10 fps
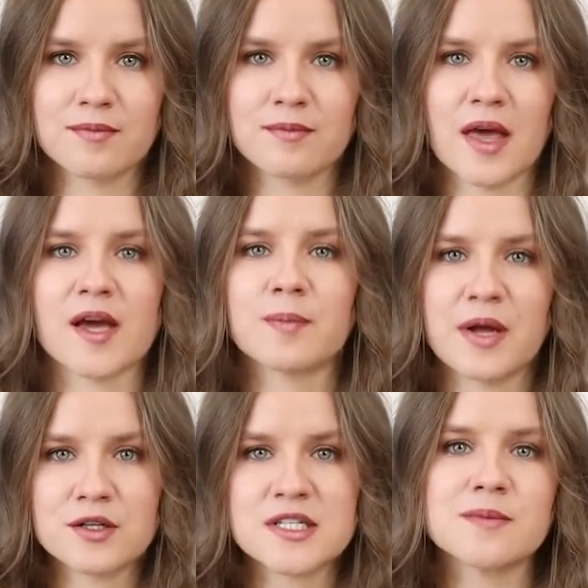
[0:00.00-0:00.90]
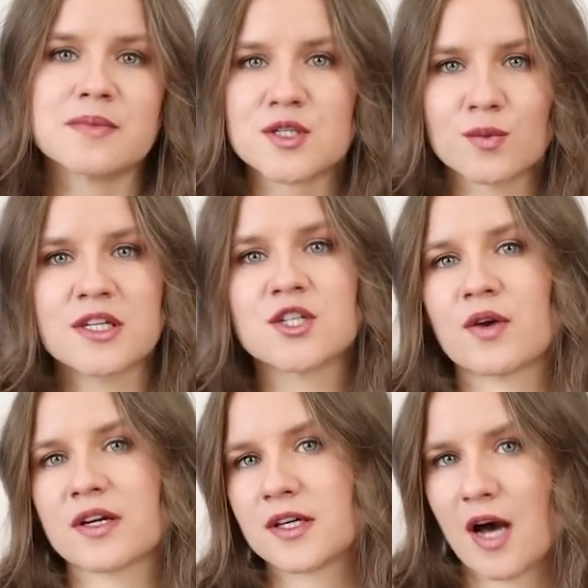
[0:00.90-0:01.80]
A comparison between
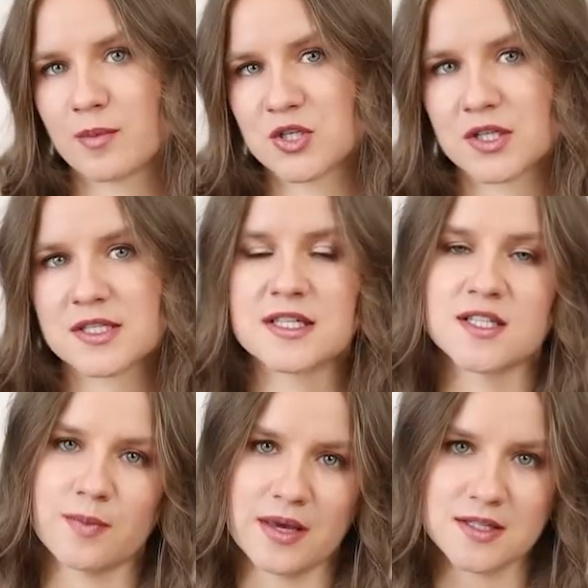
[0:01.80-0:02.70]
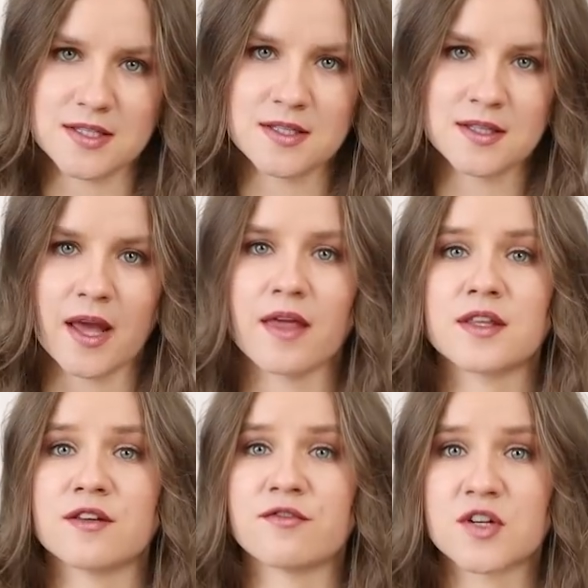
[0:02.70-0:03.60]
tracking objects in space and the
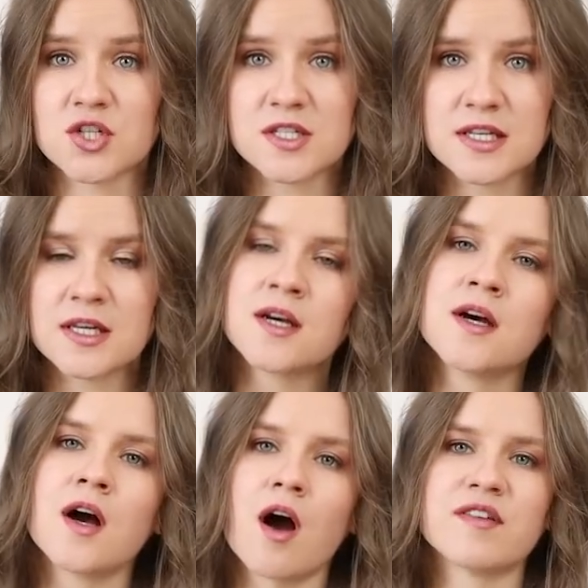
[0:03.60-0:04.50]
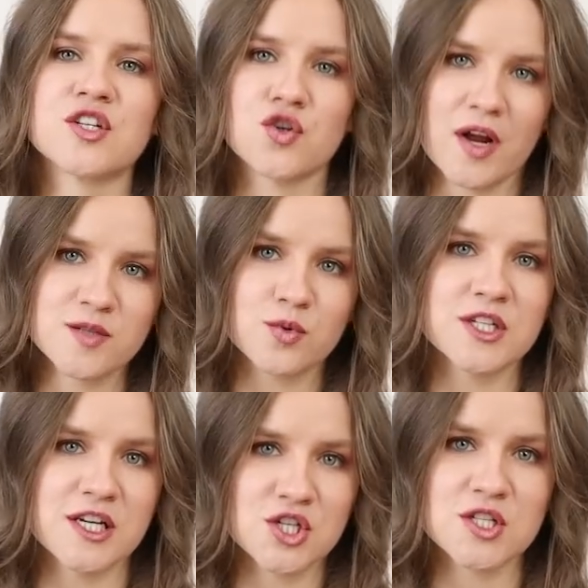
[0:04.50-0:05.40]
efficiency of a
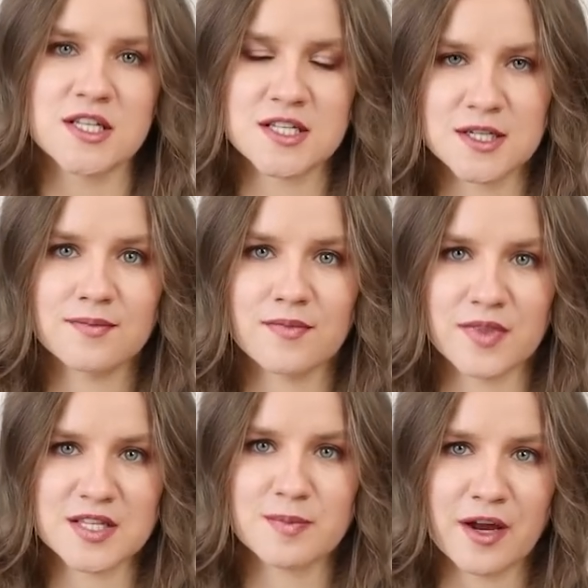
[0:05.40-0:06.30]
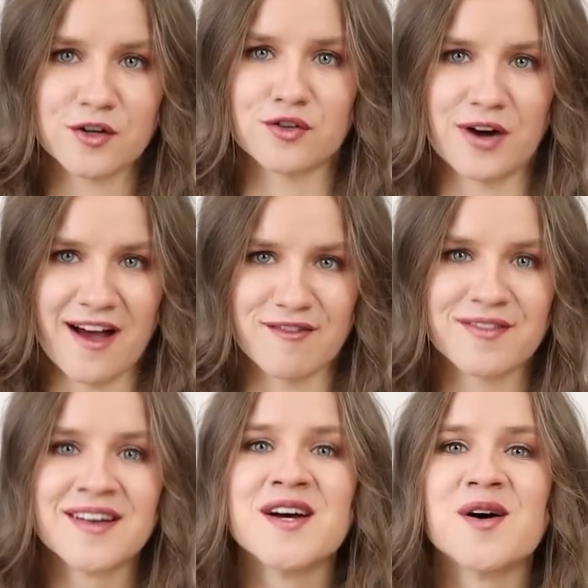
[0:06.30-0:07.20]
transportation system. This paragraph
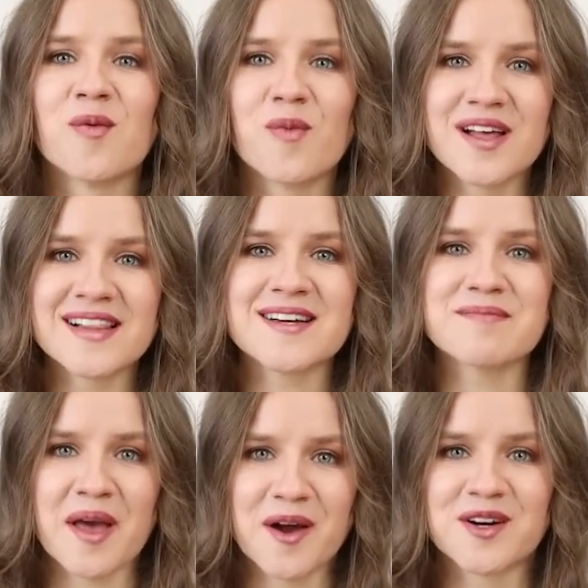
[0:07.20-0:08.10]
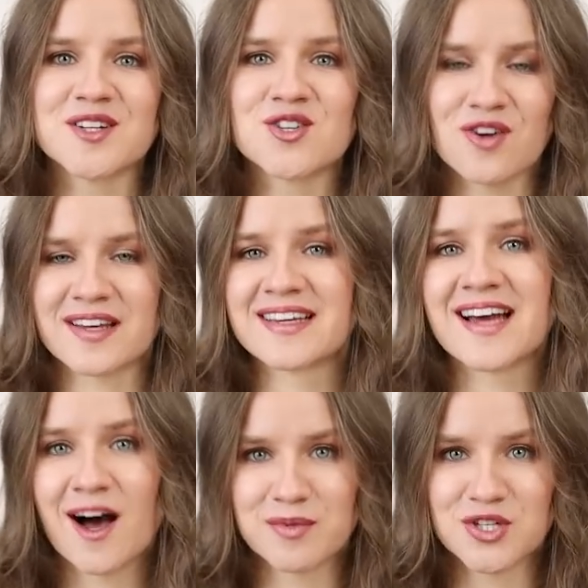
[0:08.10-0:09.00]
will compare tracking
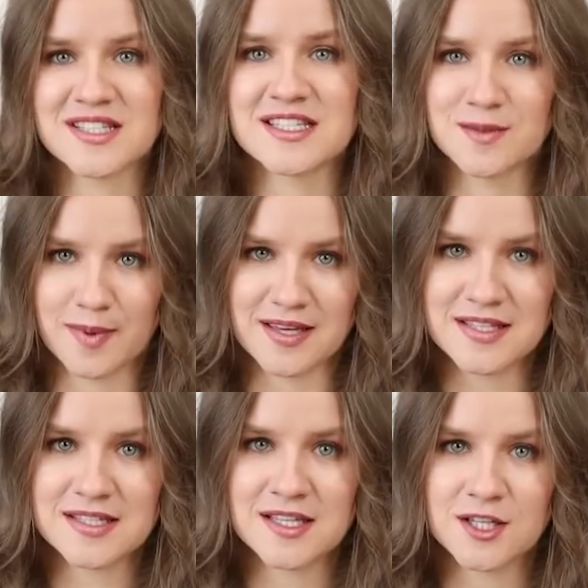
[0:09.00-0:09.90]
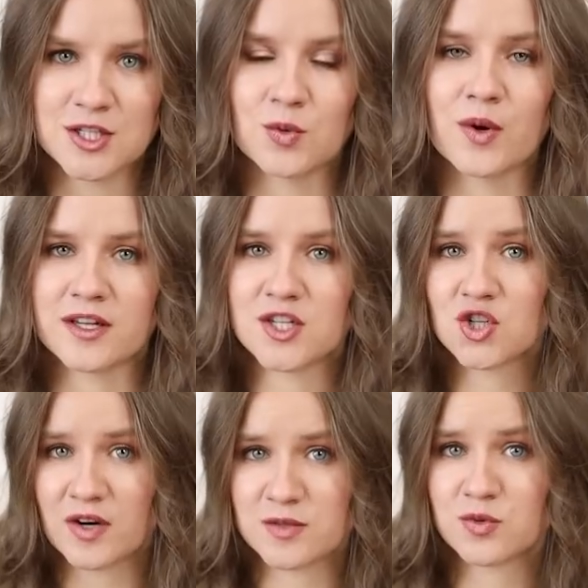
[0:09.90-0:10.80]
objects in space to a
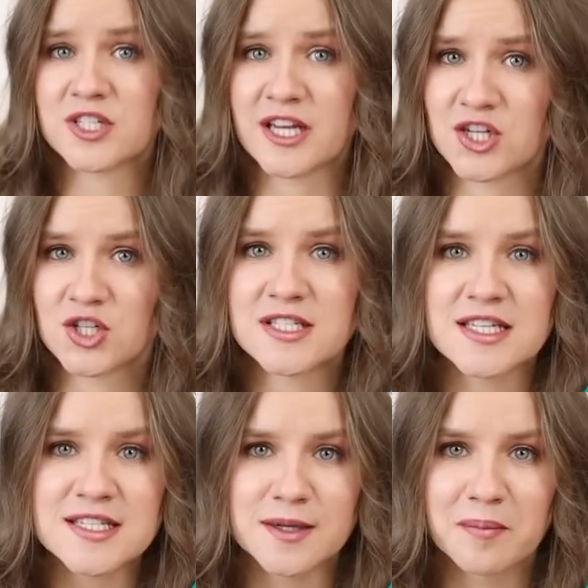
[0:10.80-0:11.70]
transportation system.